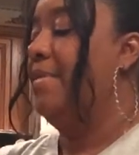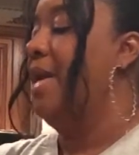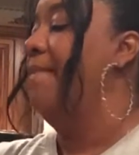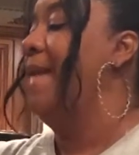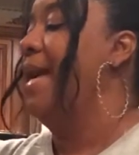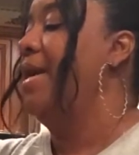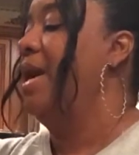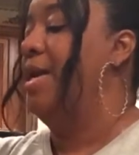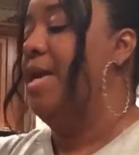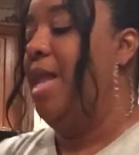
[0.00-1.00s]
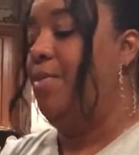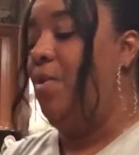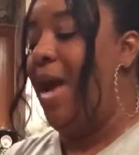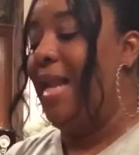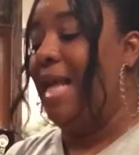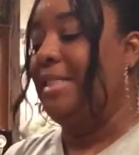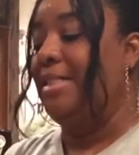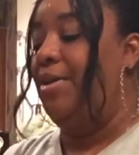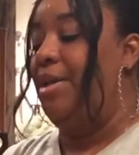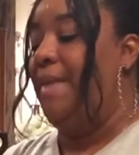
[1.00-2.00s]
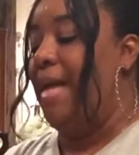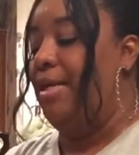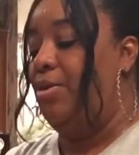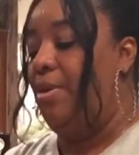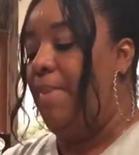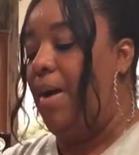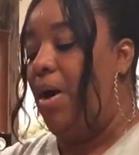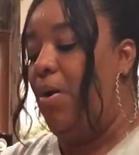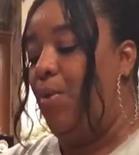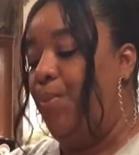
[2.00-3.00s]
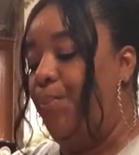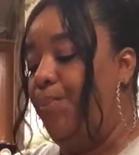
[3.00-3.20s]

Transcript: Come make her another one while I show them how to do a bowl.